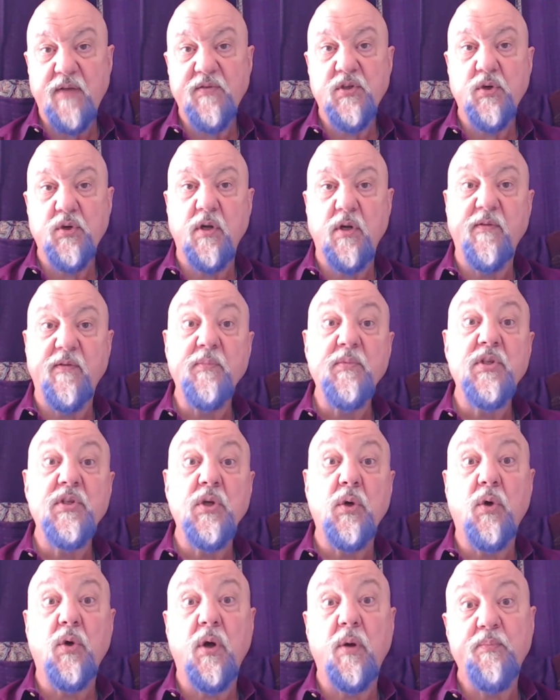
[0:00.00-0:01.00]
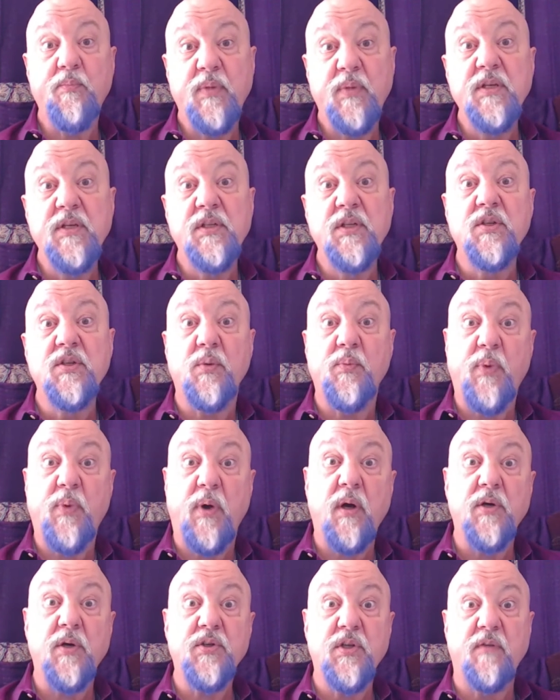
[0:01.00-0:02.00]
sort of absorbed pieces or
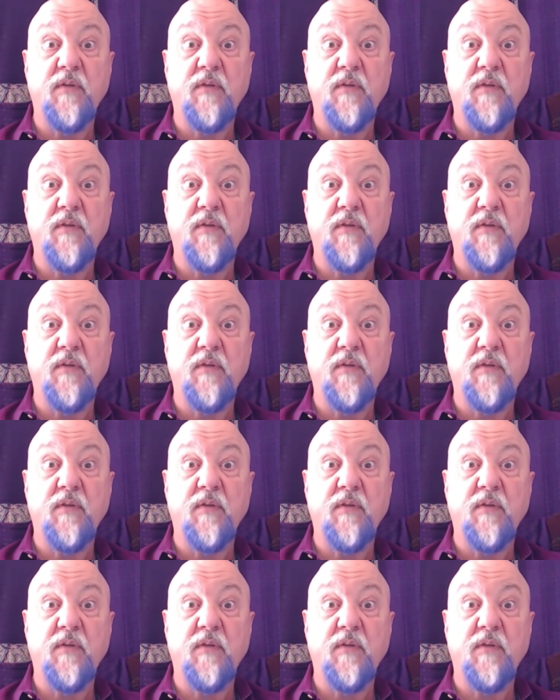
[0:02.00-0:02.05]
parts